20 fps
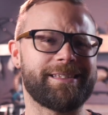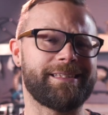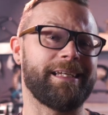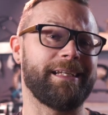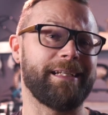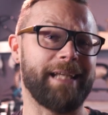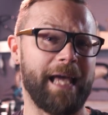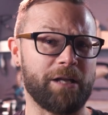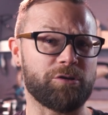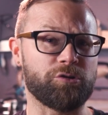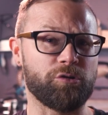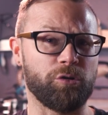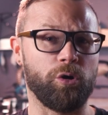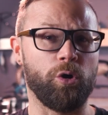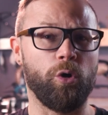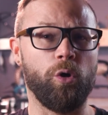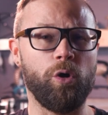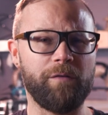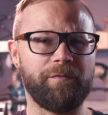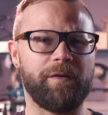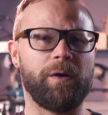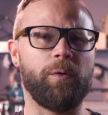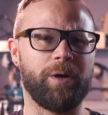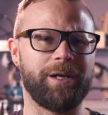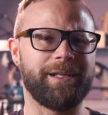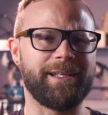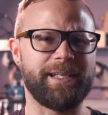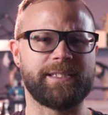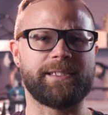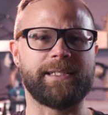thing natural or if I
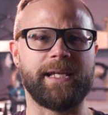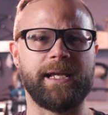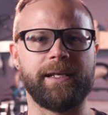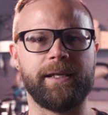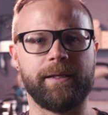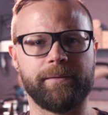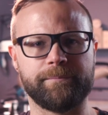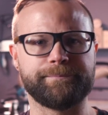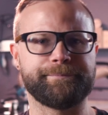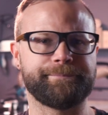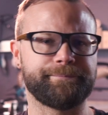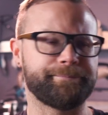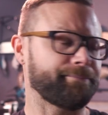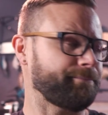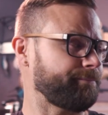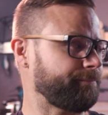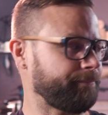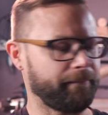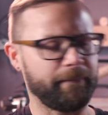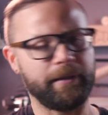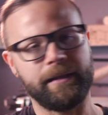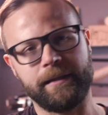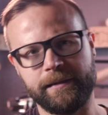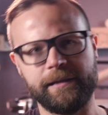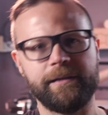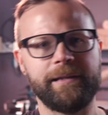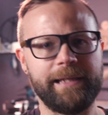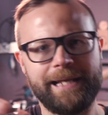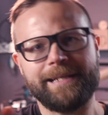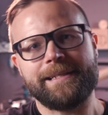wanted to stain it.
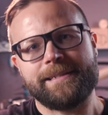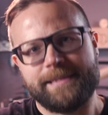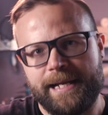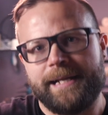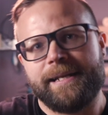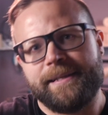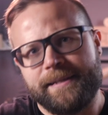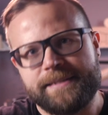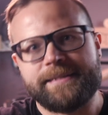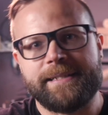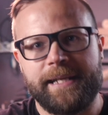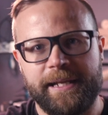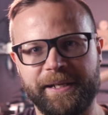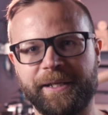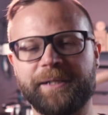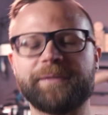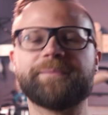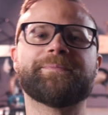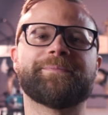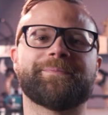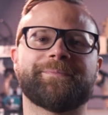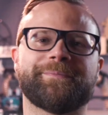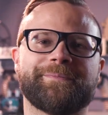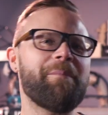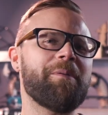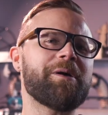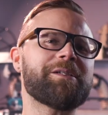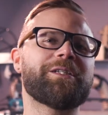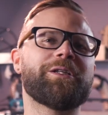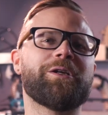Clearly I decided to stain it. I
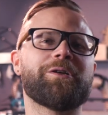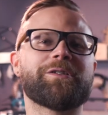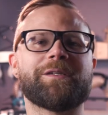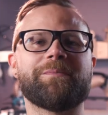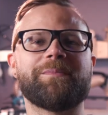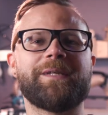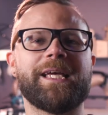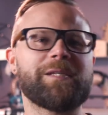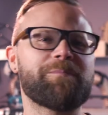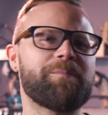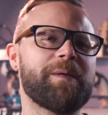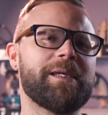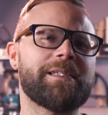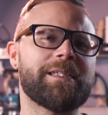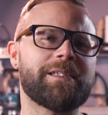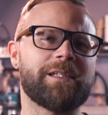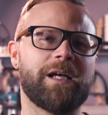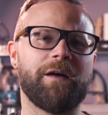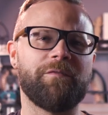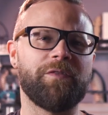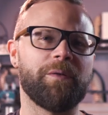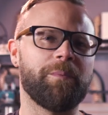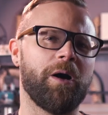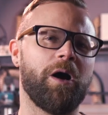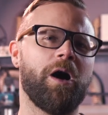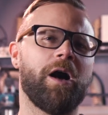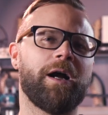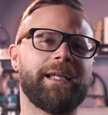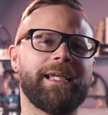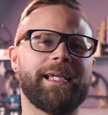busted out some test pieces of the
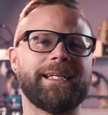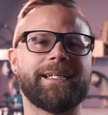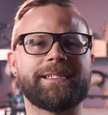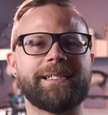mahogany and